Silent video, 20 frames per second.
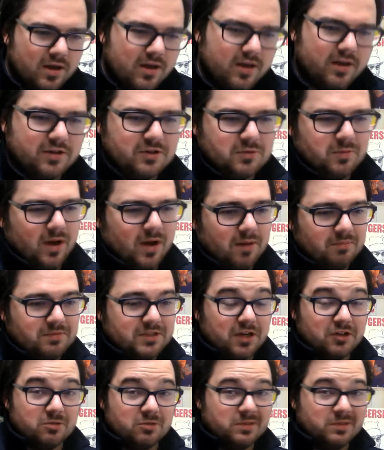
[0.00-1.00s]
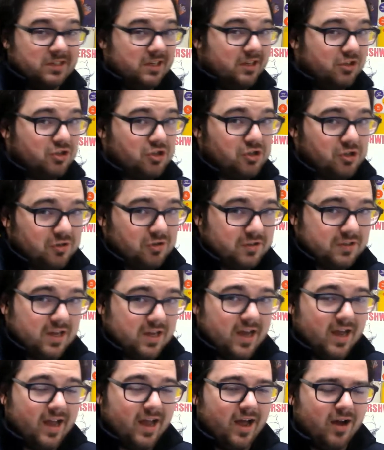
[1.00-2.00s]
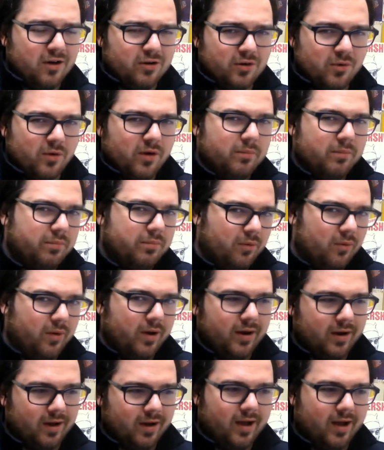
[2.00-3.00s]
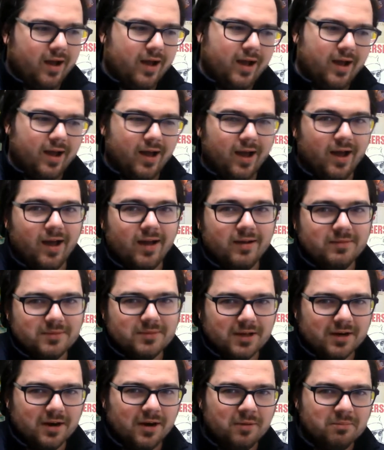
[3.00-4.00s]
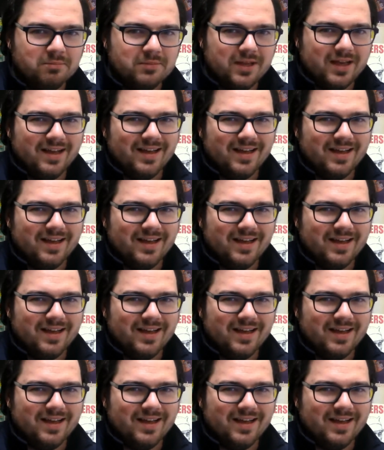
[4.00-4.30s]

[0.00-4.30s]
his mom tells him he's going to shoot his eye out at one point, ha-ha-ha, you know.